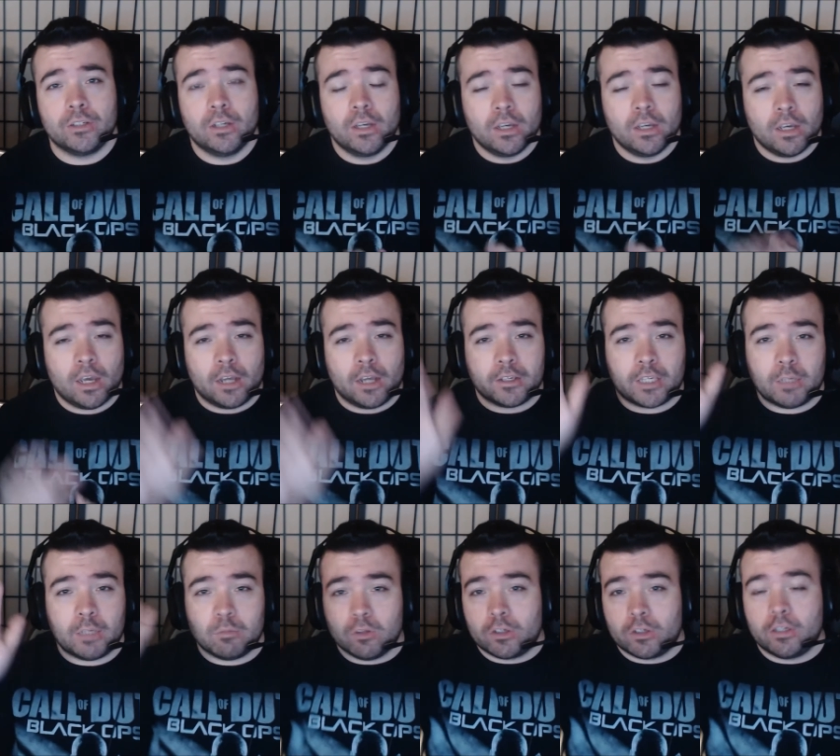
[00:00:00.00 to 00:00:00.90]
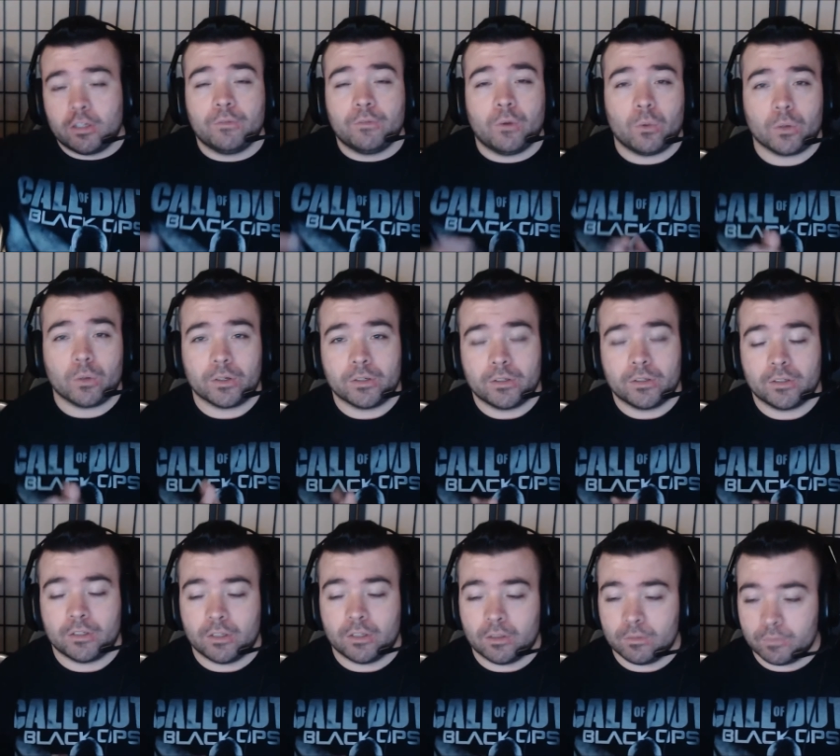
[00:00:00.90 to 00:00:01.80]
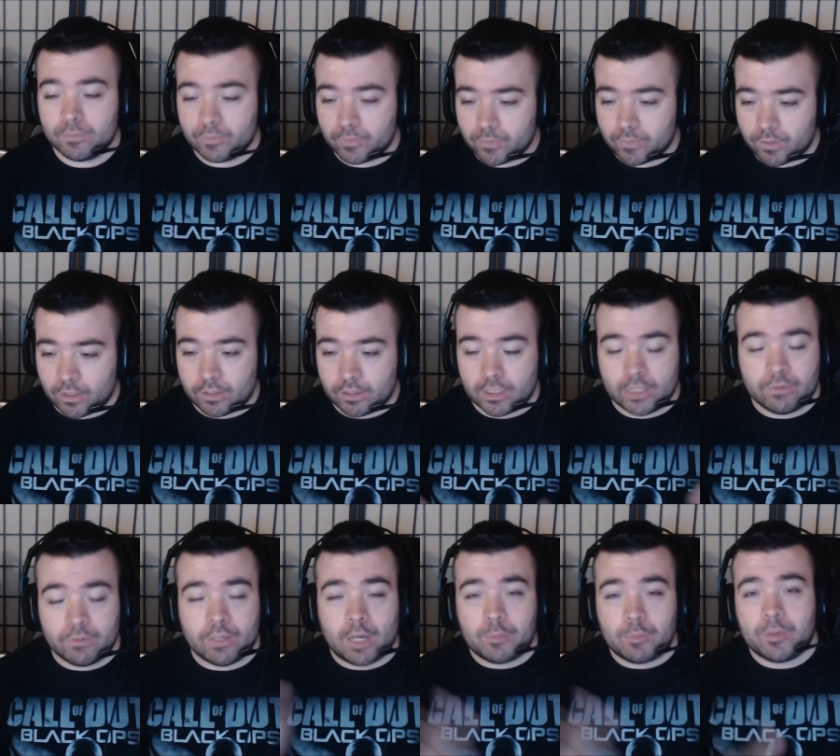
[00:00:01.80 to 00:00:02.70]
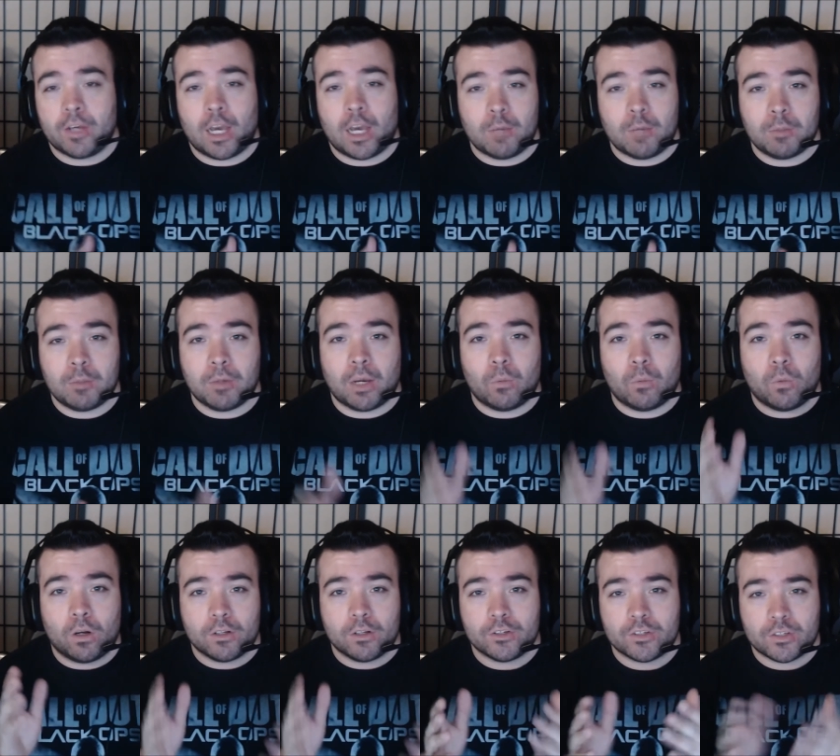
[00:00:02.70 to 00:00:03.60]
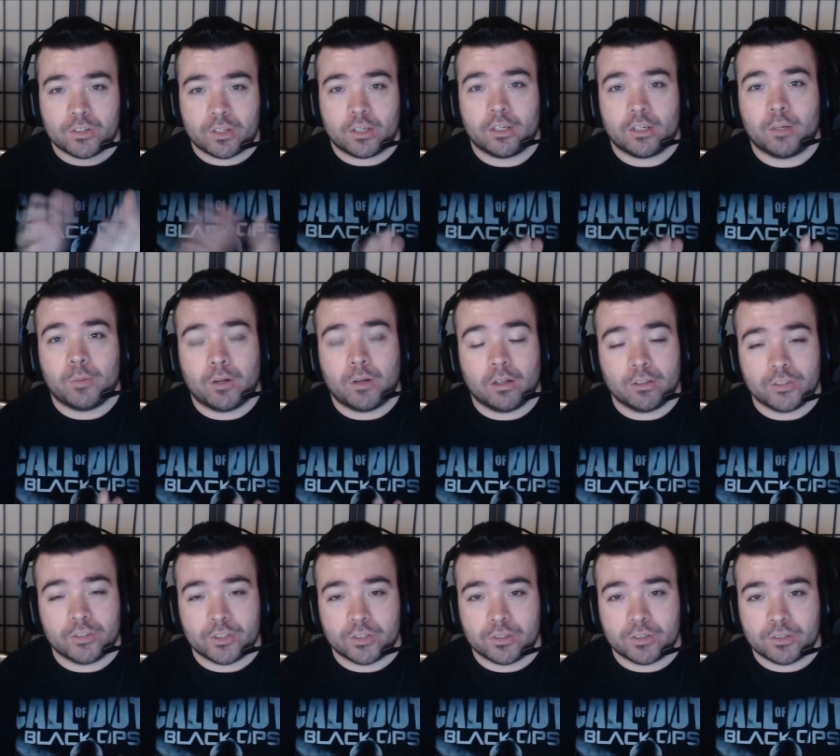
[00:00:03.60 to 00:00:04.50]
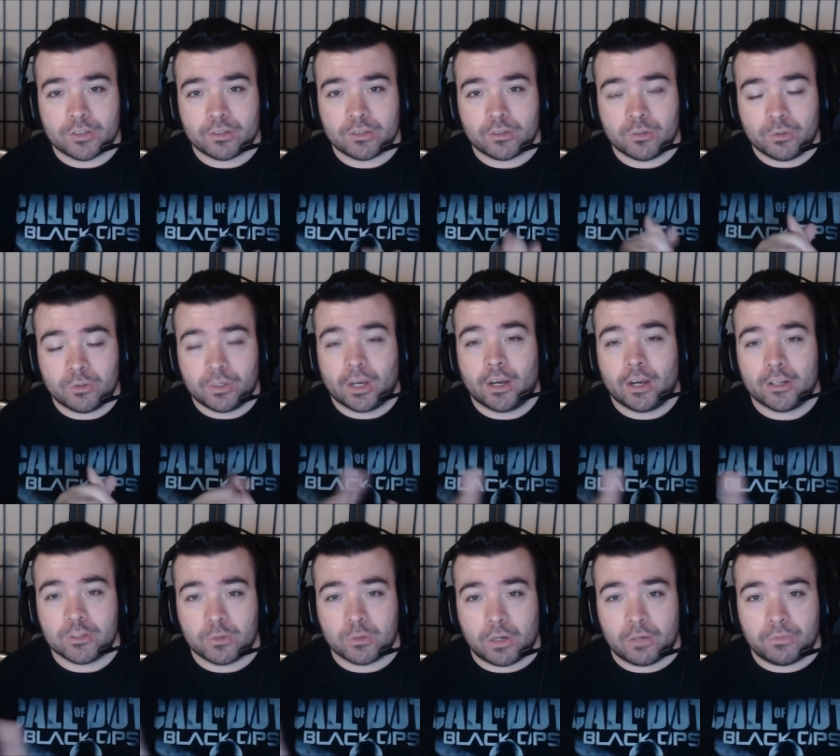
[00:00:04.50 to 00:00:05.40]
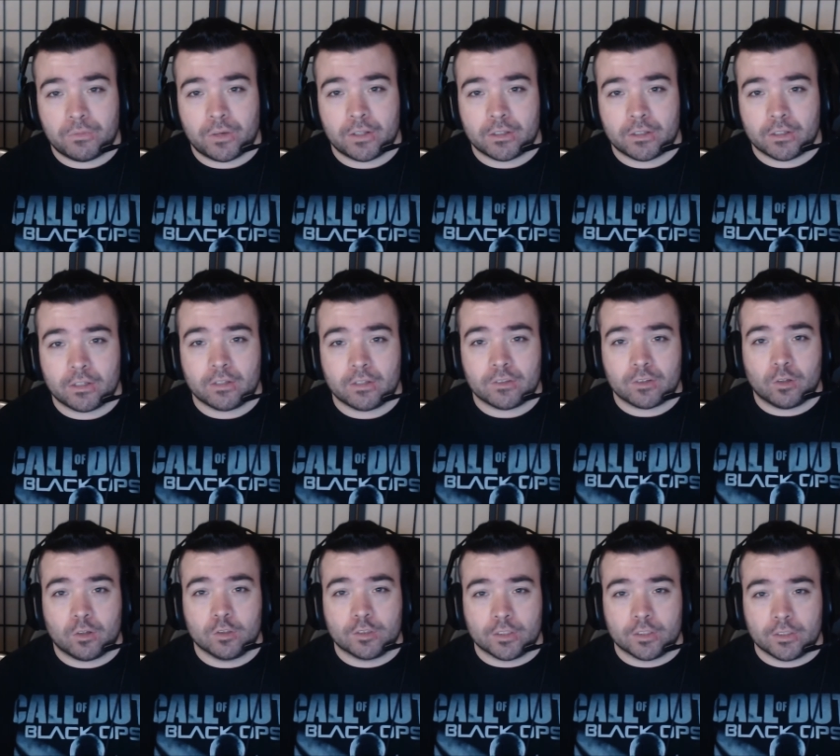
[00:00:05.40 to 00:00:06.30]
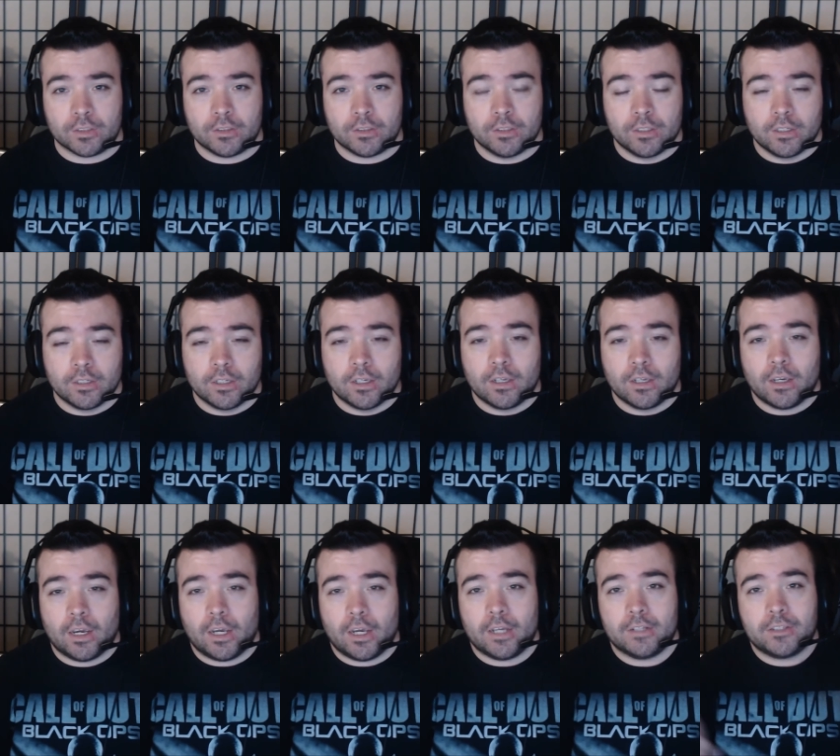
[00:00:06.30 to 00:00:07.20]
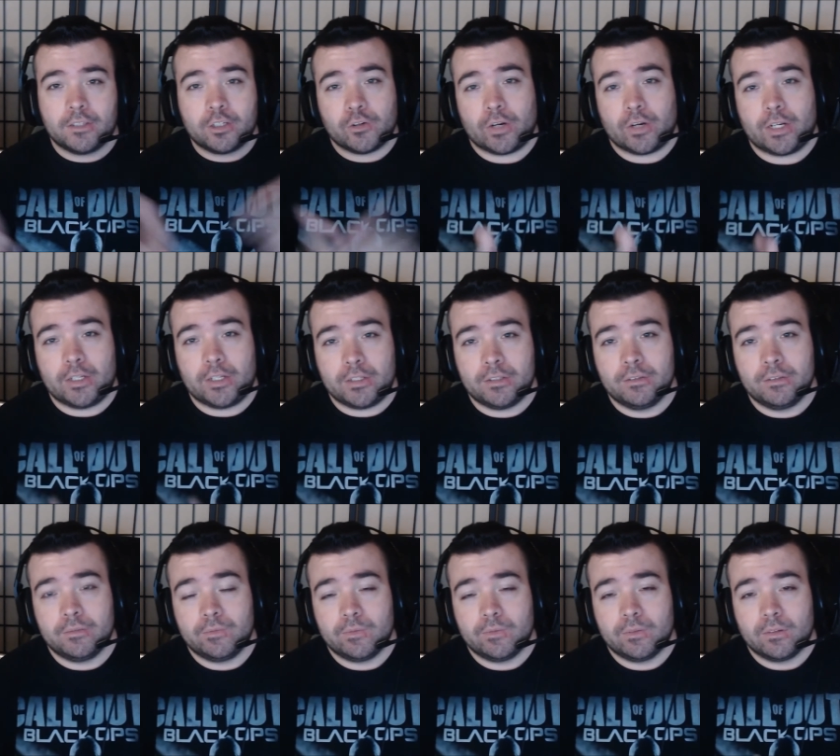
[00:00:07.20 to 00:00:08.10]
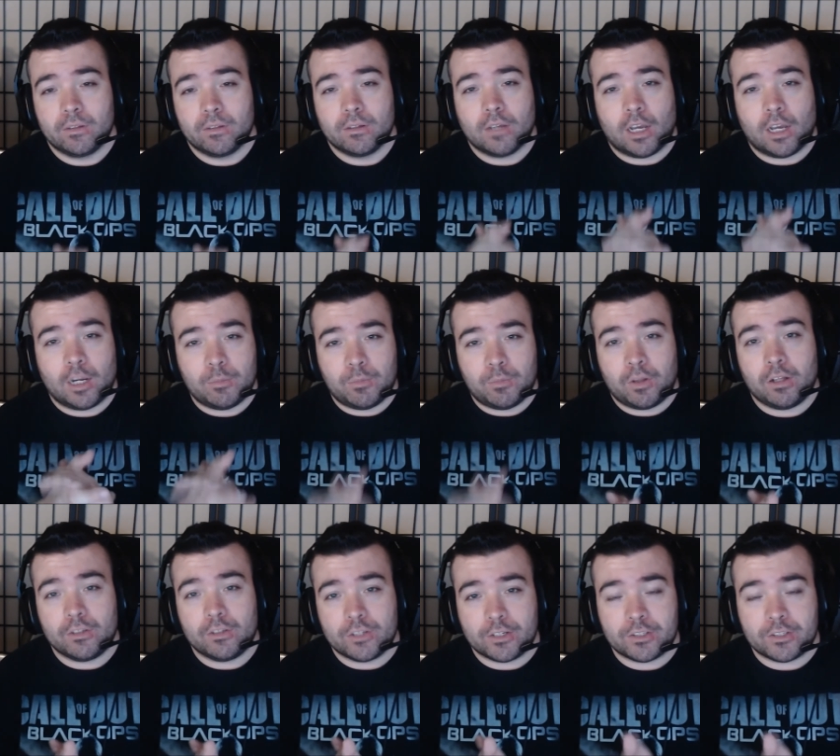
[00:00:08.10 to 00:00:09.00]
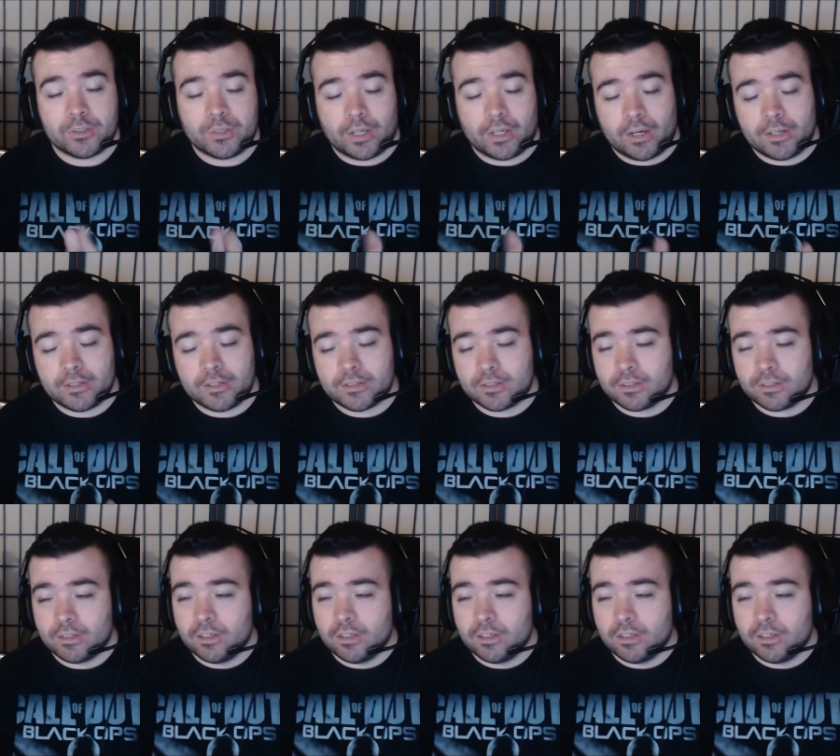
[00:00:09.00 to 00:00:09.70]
and keep looking forward, you know, and leave that behind me. But I wanted to say apologies to you guys who I offended, insulted, and degraded I apologize to you guys.